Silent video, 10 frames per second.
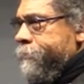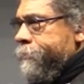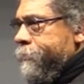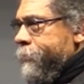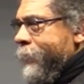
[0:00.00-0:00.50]

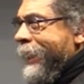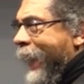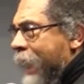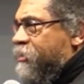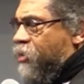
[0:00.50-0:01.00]

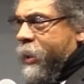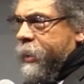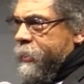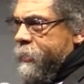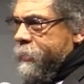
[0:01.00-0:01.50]
Lynching,
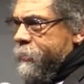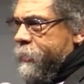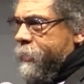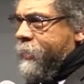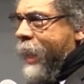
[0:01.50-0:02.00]

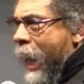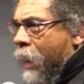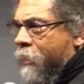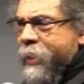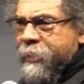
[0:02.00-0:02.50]

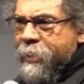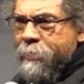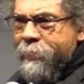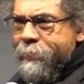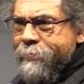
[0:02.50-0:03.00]
terrorism,
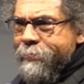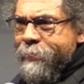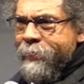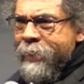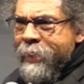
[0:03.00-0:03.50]

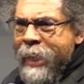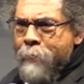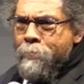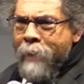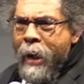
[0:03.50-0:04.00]
These are not
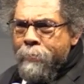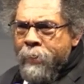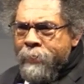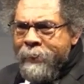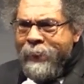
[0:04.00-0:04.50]
problems.
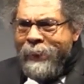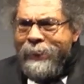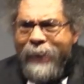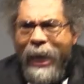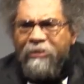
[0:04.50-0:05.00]
These are
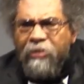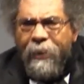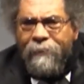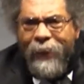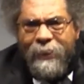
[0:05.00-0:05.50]

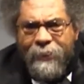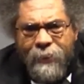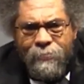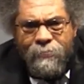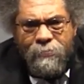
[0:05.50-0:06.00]
catastrophes.
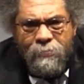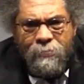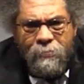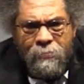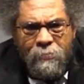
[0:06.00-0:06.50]

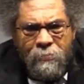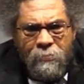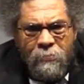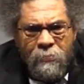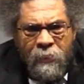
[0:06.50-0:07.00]

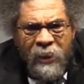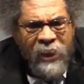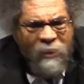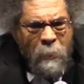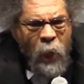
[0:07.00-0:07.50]
There's
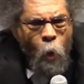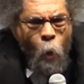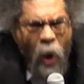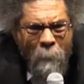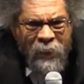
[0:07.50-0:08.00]
never been a
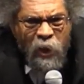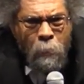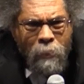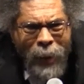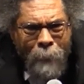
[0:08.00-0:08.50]
woman's
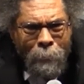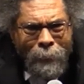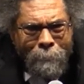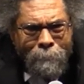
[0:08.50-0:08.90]
problem.